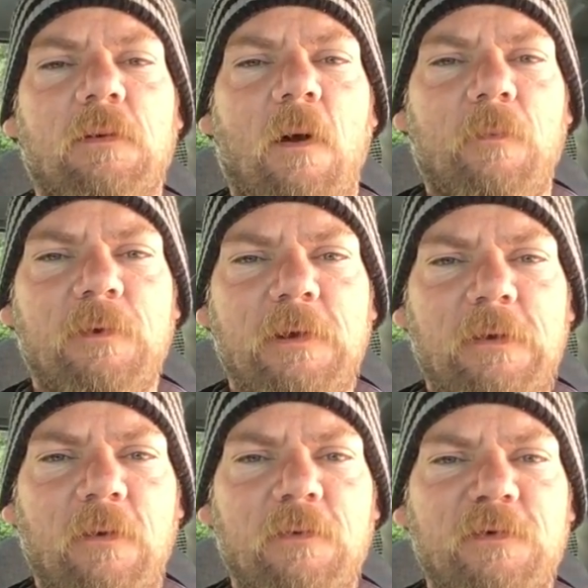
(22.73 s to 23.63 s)
commonly
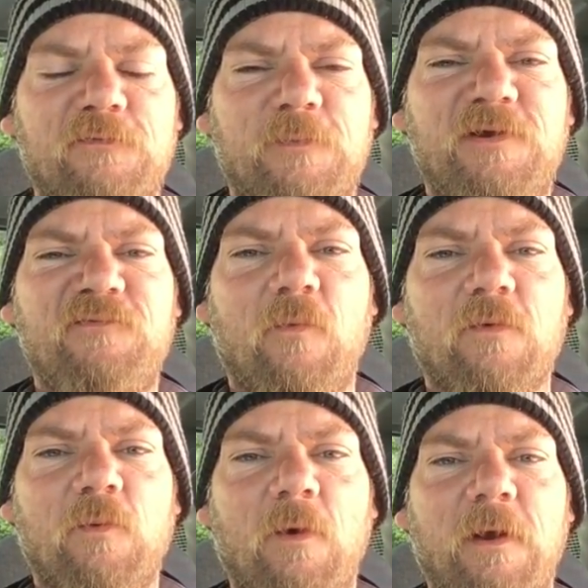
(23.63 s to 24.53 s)
known as
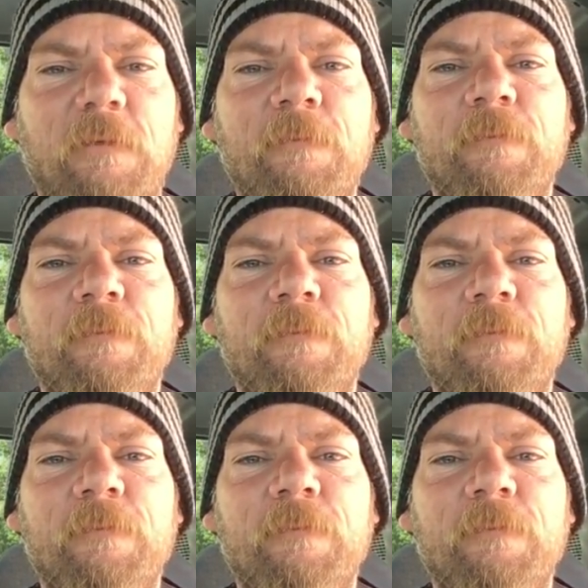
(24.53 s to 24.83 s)
P420,